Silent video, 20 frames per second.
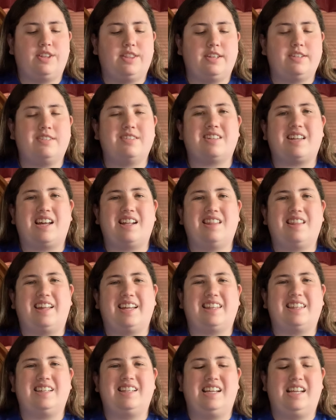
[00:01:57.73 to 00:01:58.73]
This is kind of
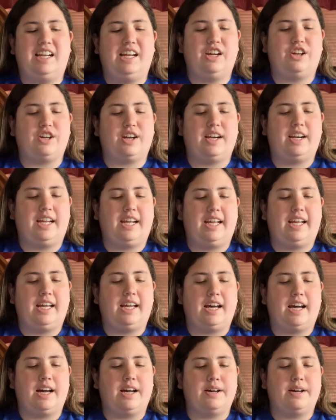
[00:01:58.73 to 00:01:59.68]
like the nitty gritty,